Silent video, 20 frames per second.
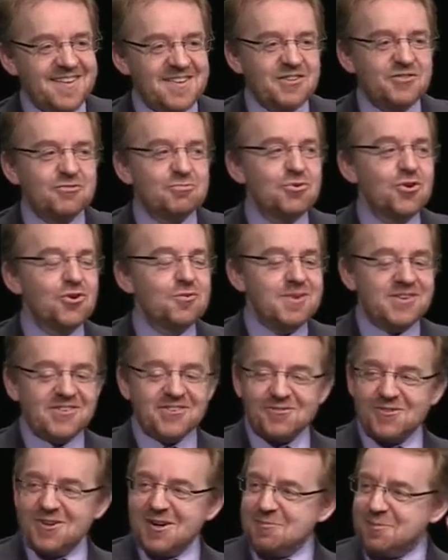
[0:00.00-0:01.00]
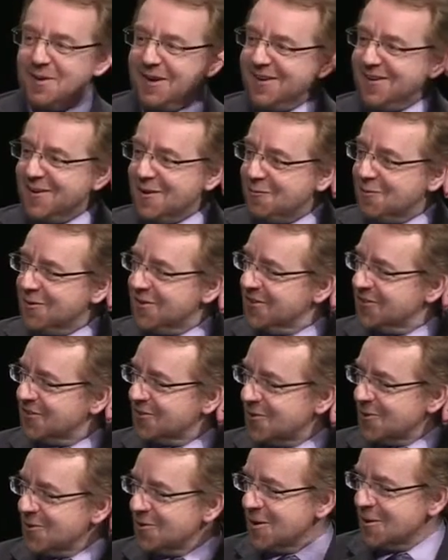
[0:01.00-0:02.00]
this room isn't really big enough for this
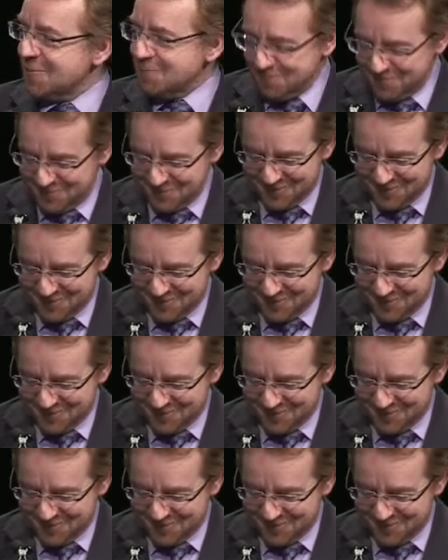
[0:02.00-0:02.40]
sort of thing.